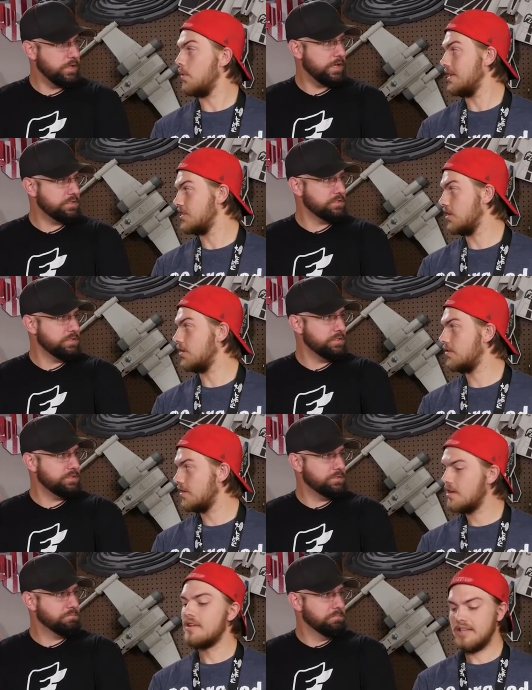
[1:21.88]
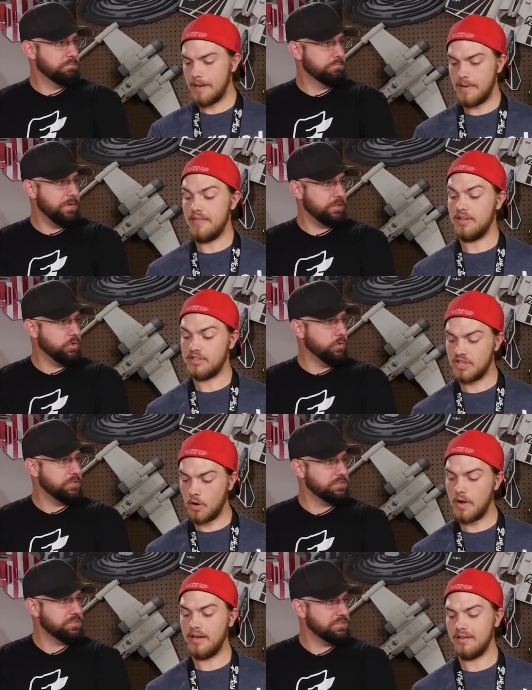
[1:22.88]
Speaker 1: they one actually installed, yep, and they'll
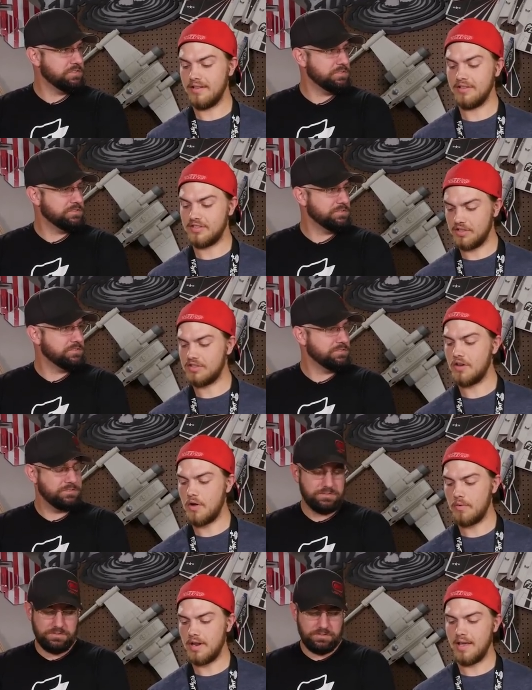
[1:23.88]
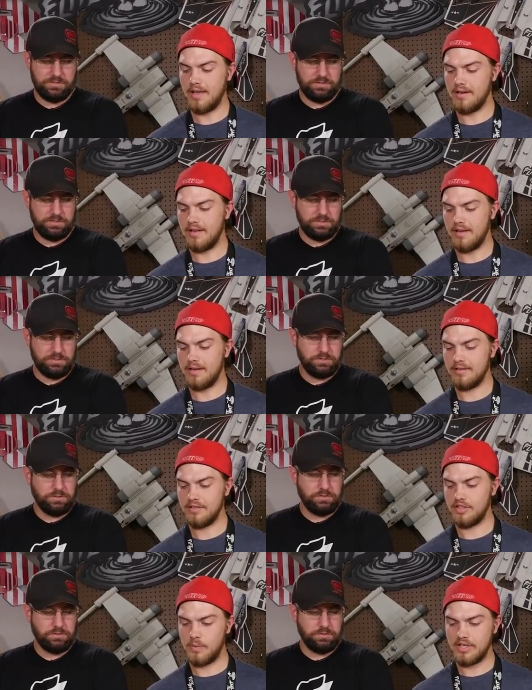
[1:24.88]
tone, they'll, they'll tone and uh,
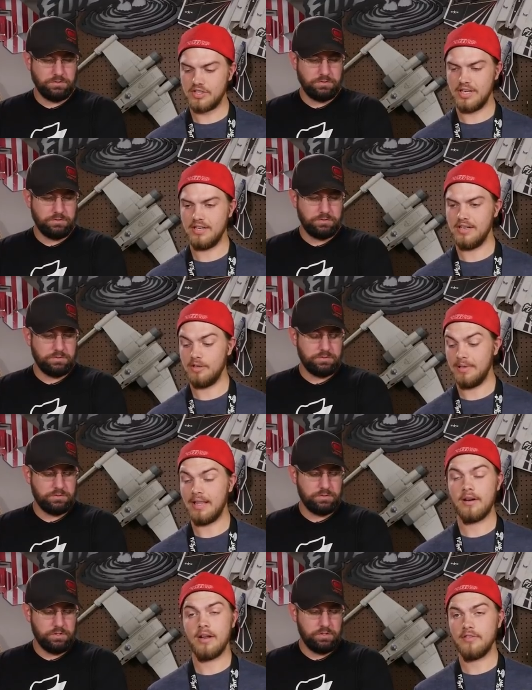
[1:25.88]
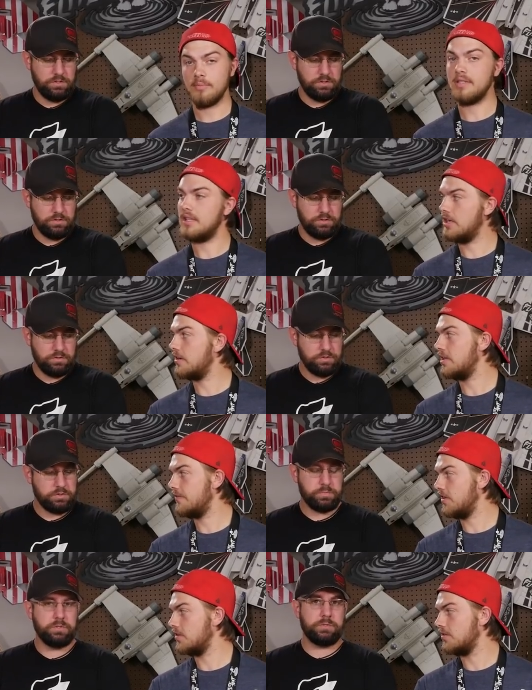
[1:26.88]
they'll twitch, and it'll be loud enough you'll be able to hear it. So
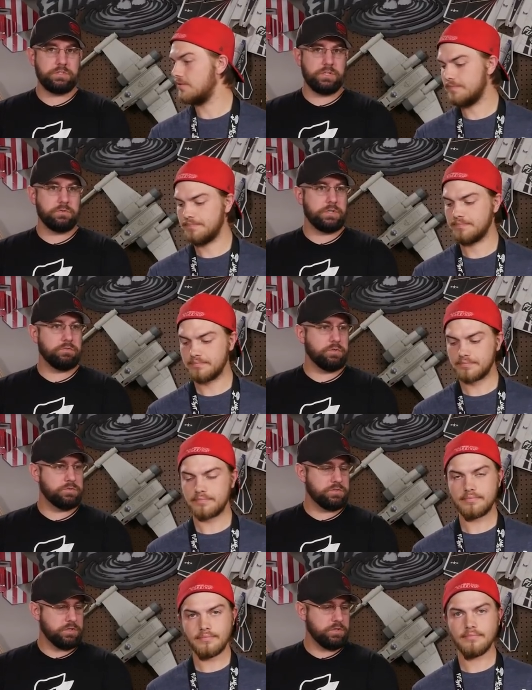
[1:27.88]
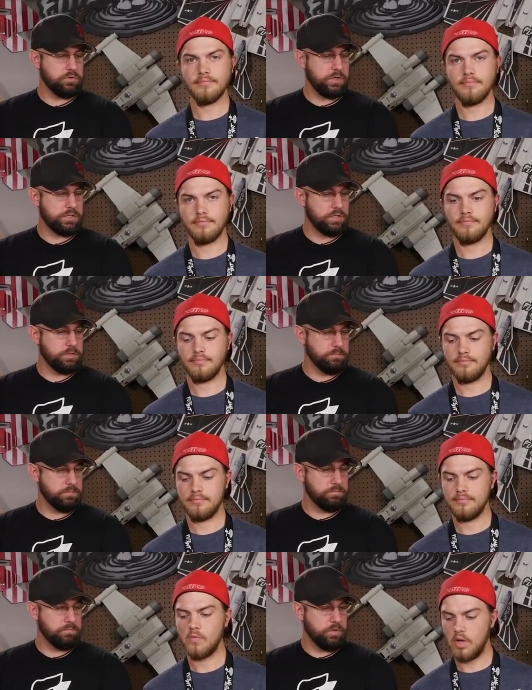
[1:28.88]
it's pretty
Speaker 2: much like whenever you start your quad up,
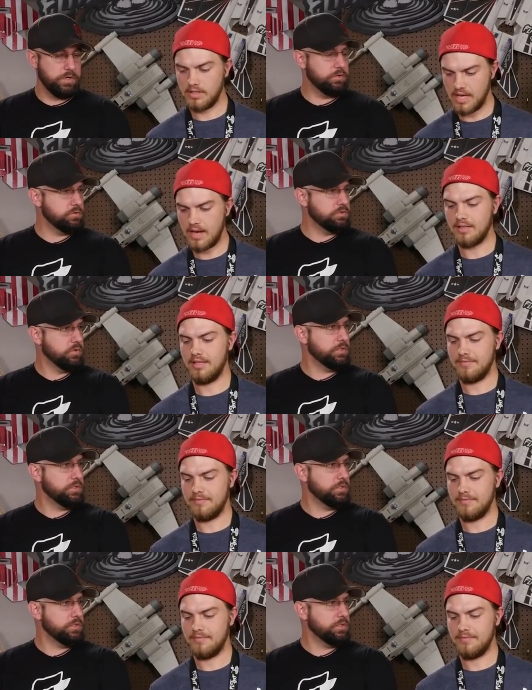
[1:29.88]
you hear exactly. those